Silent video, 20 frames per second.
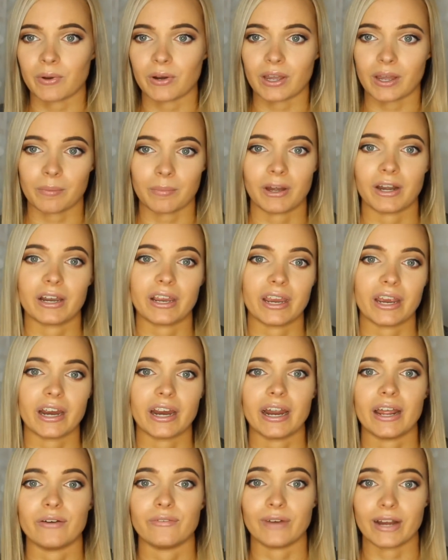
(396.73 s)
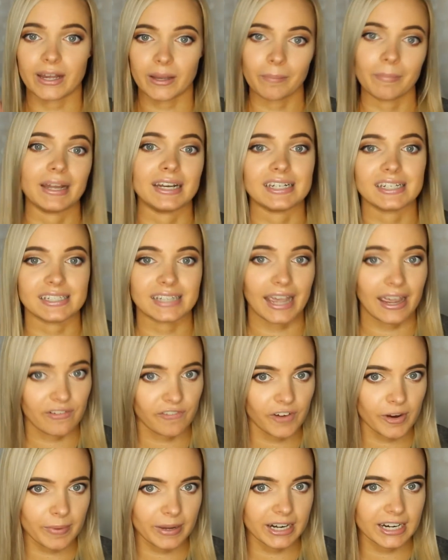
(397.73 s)
to come on here and recommend it to
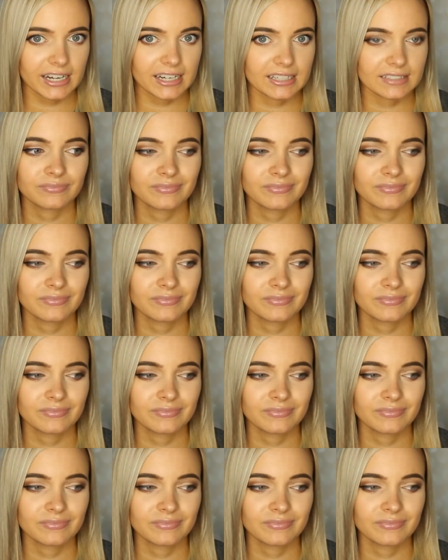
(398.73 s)
everybody.